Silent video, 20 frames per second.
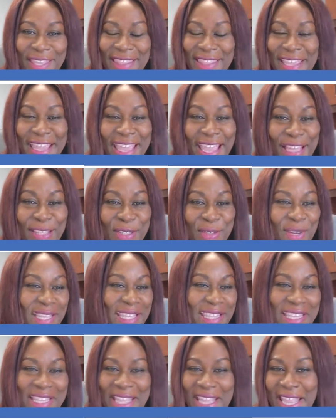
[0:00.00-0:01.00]
they can't do
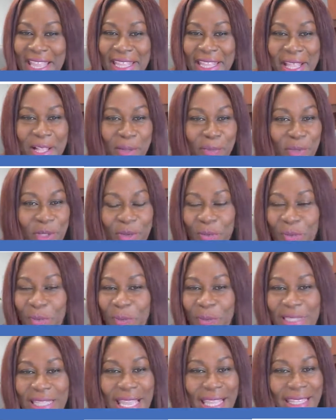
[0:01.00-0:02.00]
anything, they can't help you
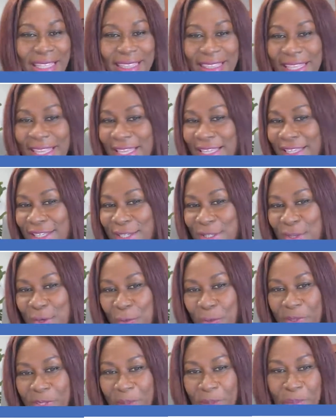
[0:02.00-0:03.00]
with anything,
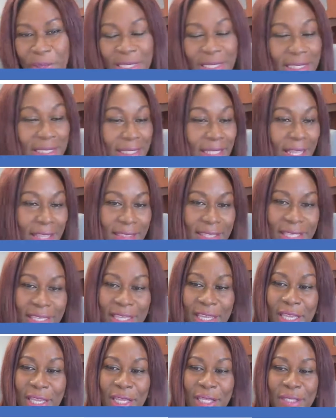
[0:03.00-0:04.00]
with the bills, nothing.
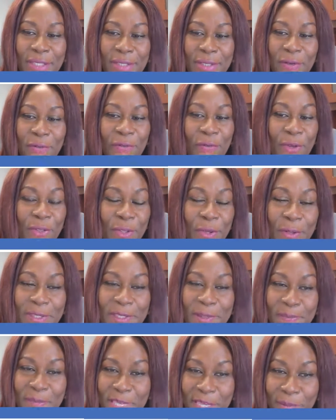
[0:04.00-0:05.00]
So for
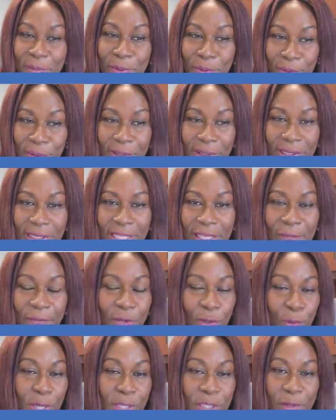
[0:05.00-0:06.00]
those people, if
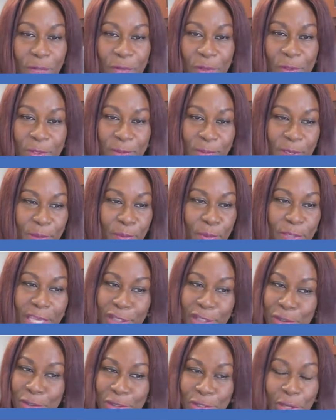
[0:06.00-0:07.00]
you're one of those people
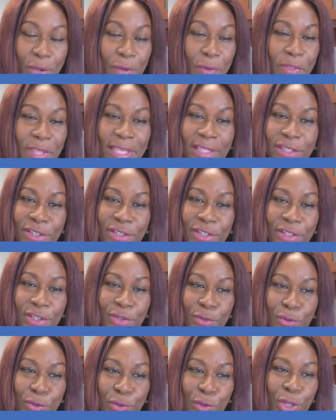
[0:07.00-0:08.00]
that that
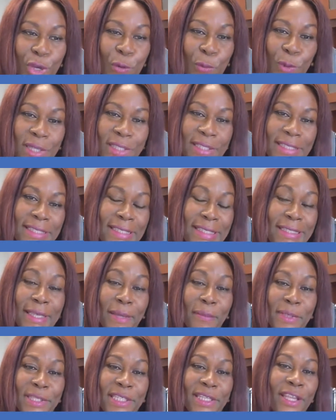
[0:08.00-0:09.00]
you do not want to see
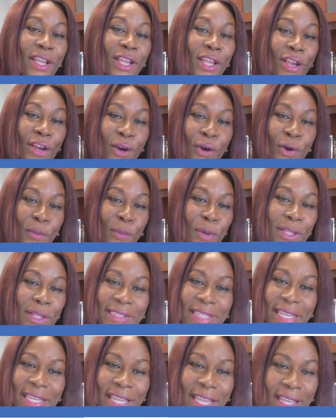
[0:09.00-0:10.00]
somebody home all
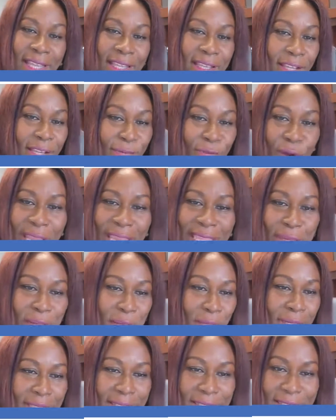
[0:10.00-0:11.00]
day for 8
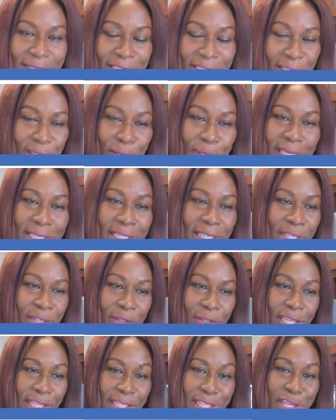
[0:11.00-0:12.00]
months,
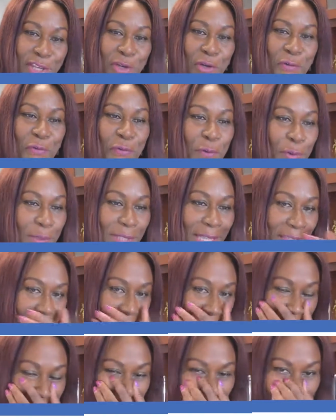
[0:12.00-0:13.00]
eating your food and
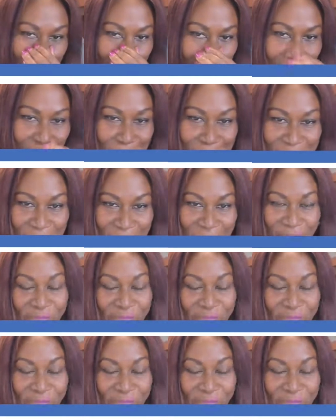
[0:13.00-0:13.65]
not helping out,